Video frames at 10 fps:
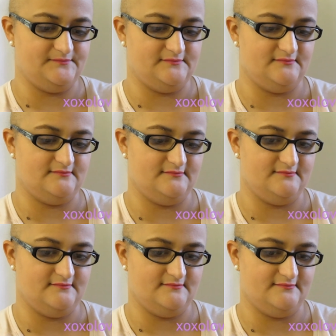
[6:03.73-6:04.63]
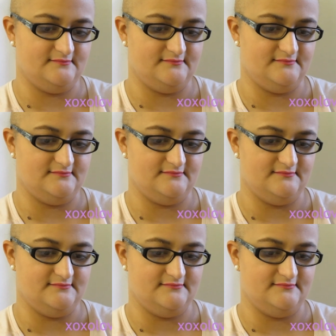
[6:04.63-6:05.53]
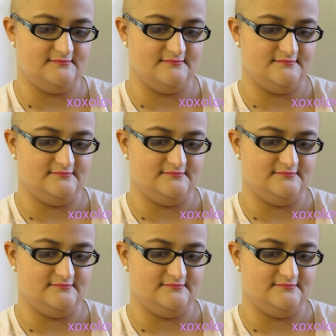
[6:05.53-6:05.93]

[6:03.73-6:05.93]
(silence)